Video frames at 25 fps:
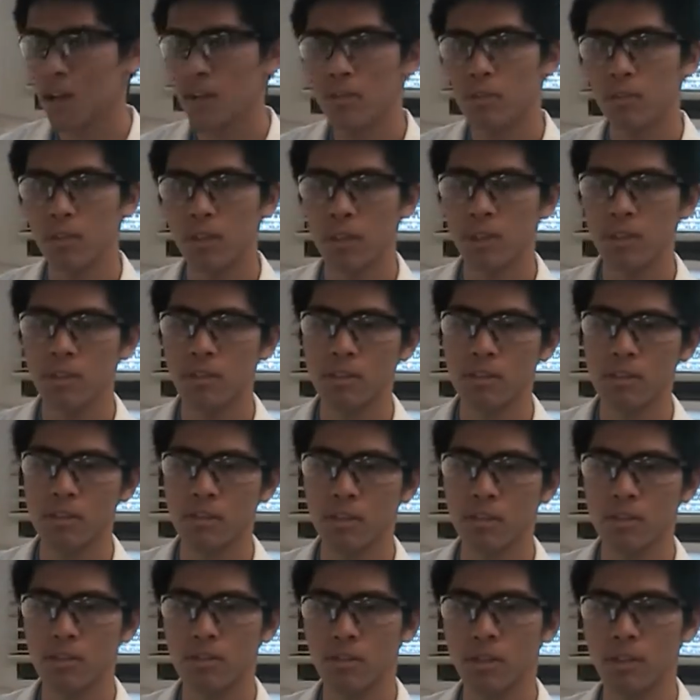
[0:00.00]
We use
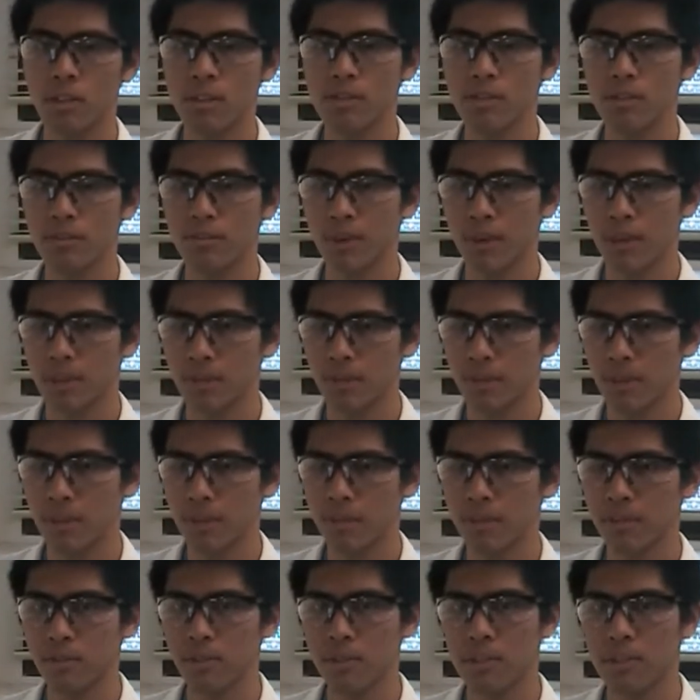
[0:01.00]
a transfer
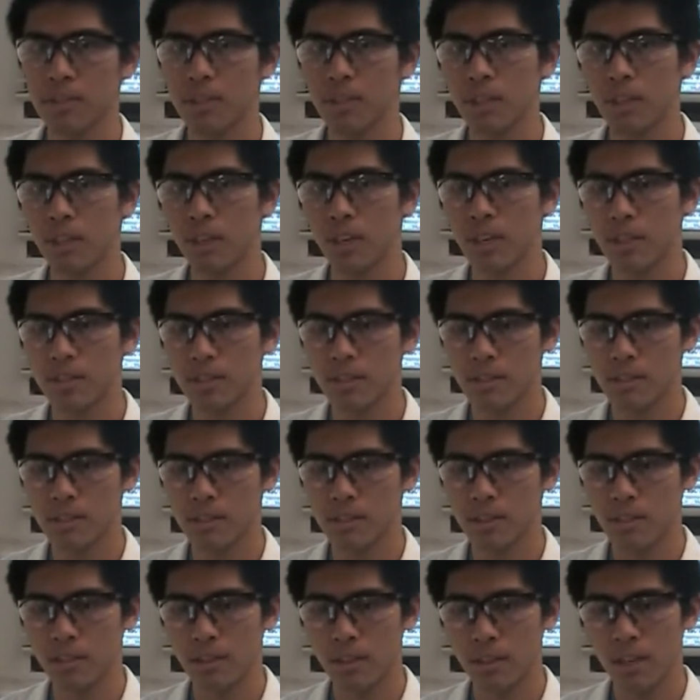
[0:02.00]
pipette, which is a
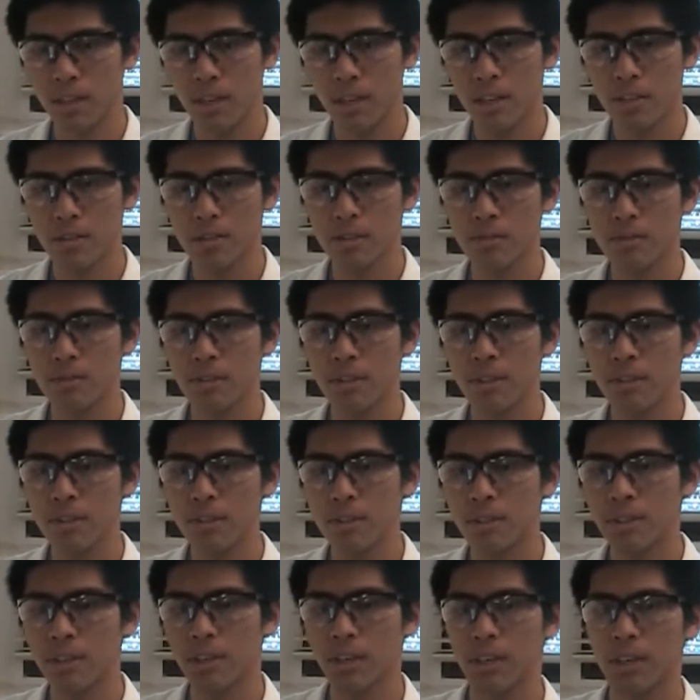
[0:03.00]
glass
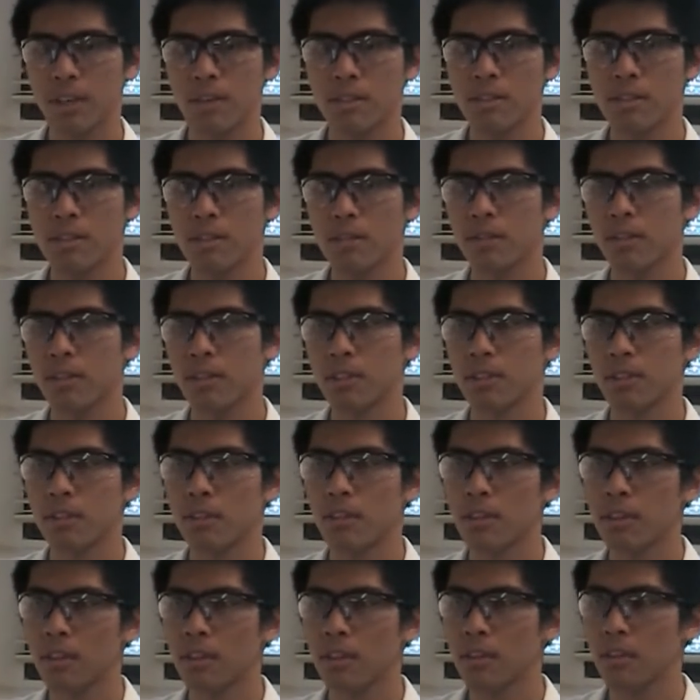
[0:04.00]
instrument, to take out some of the
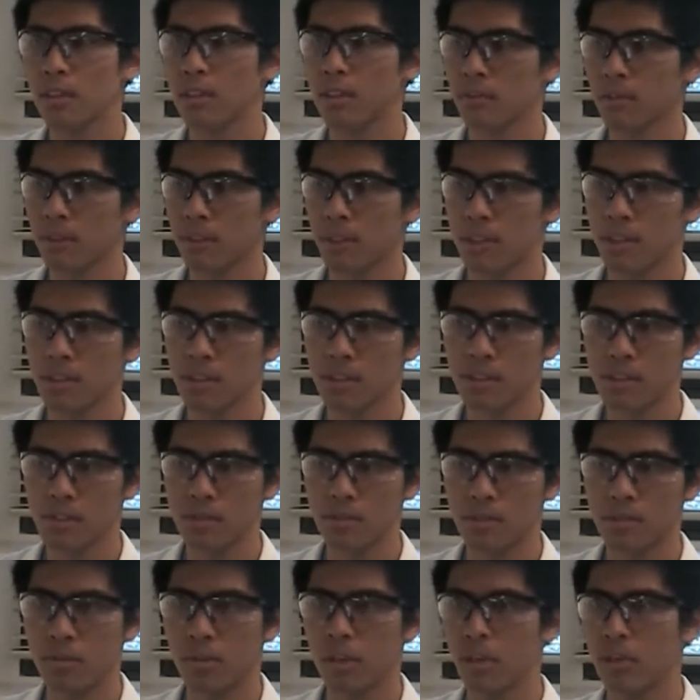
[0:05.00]
top layers,
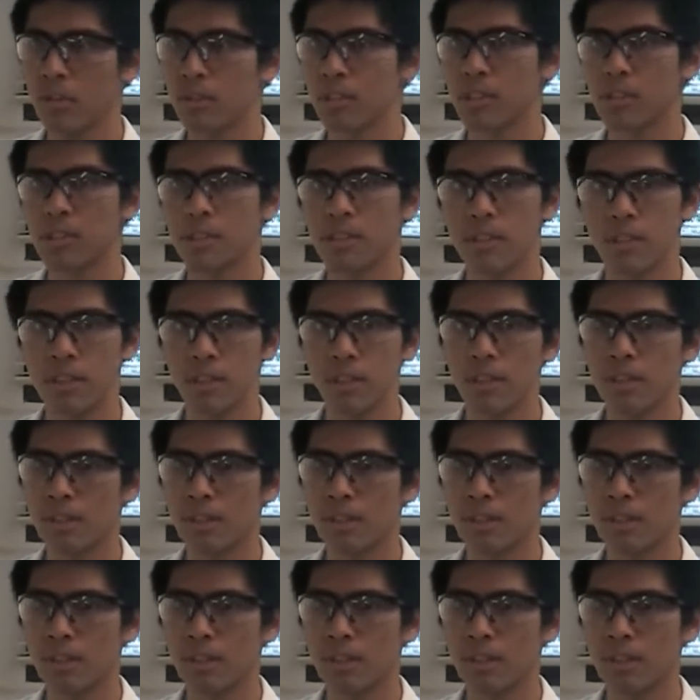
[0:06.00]
whatever's dirty.